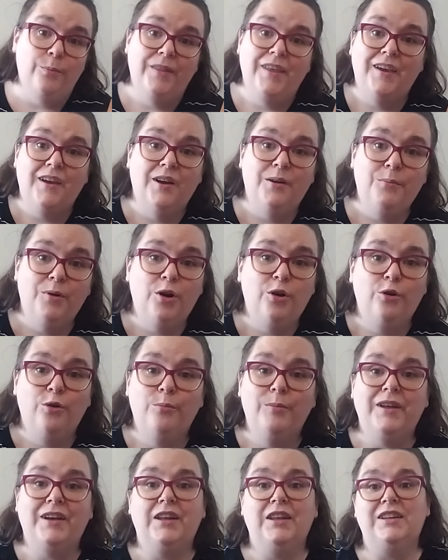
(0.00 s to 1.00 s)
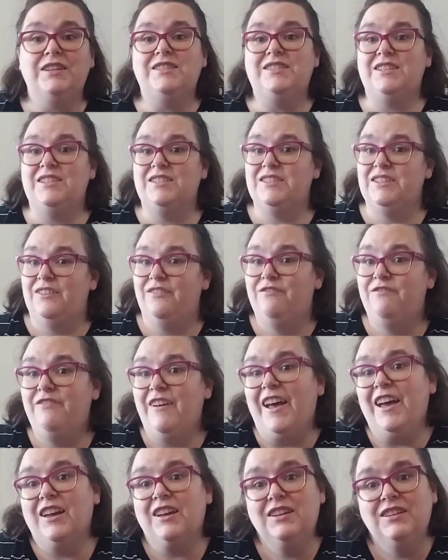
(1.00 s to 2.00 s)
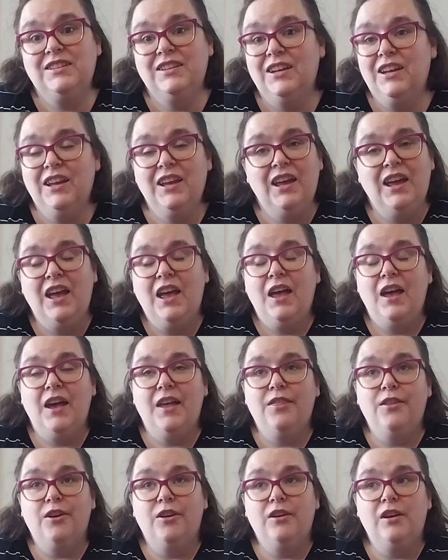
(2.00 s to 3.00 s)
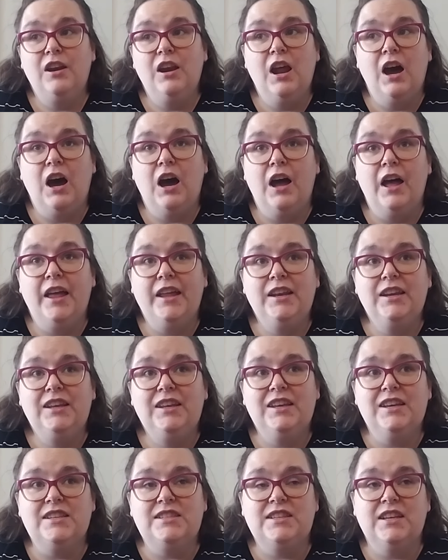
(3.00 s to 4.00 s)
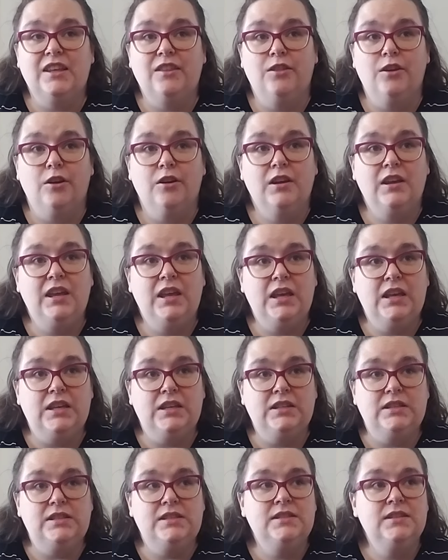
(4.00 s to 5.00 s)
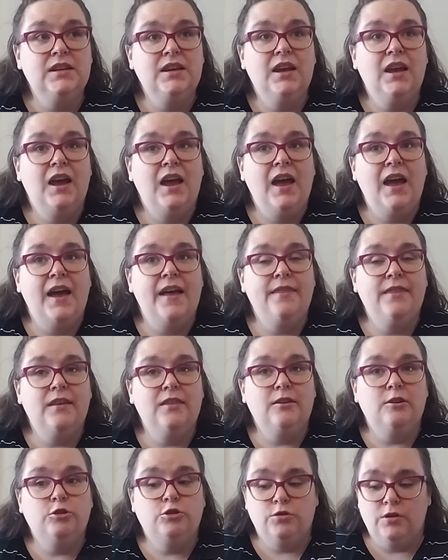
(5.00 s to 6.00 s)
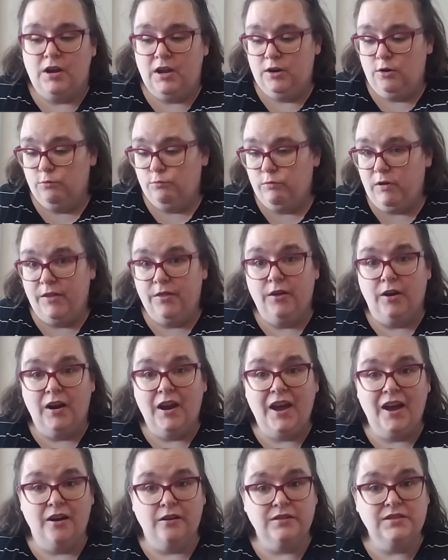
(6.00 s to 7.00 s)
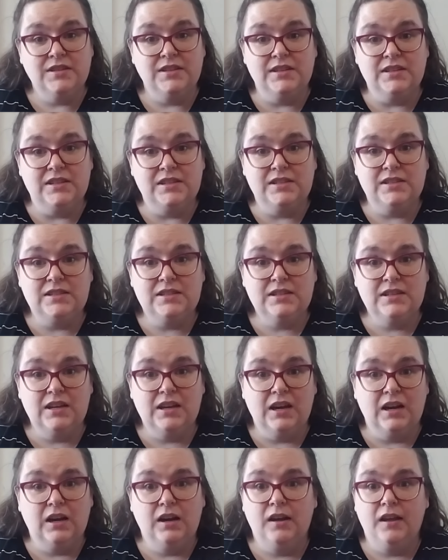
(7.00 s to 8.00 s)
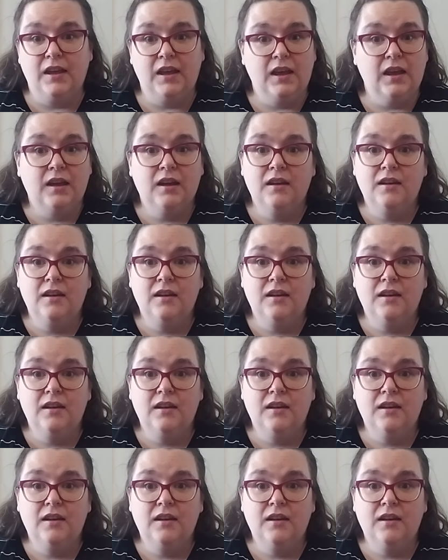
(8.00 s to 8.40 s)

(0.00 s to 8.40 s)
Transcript: They come home and like disinfect, and they're not kissing their kids, and then they're trying to run their houses, and like,